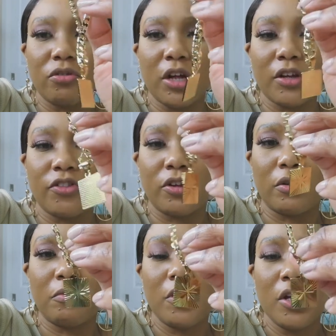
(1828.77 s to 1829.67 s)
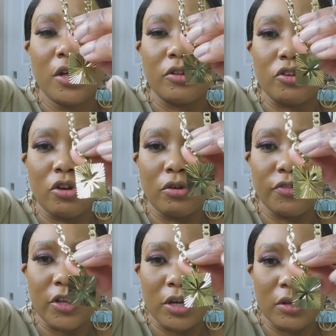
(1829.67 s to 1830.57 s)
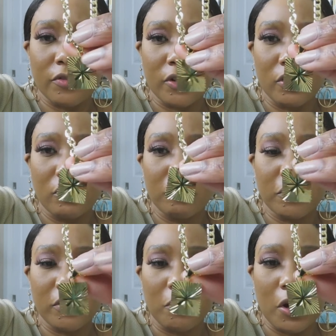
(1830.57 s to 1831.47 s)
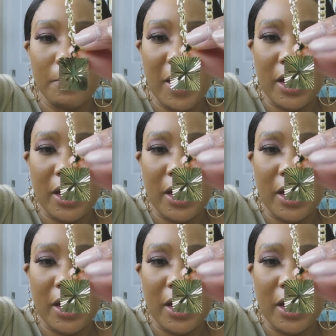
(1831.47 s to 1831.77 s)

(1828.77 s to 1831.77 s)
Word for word: do like the, you know, the, the little square